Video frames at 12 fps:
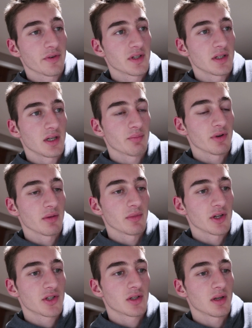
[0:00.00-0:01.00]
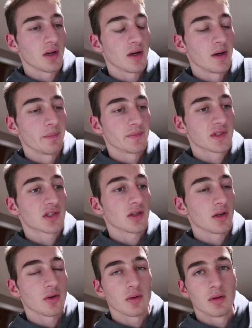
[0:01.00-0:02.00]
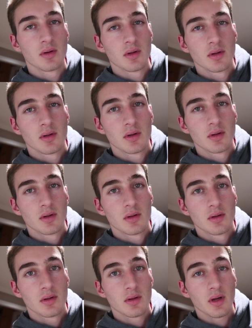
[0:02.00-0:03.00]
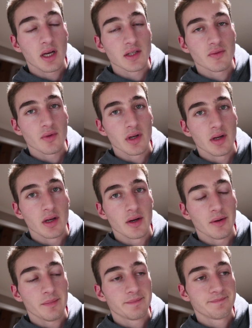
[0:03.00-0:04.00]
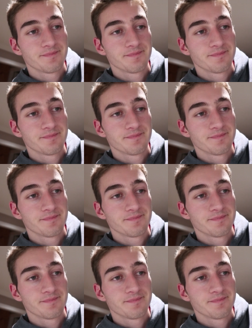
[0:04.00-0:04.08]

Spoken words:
for tonight, pretty much. So, as for right now,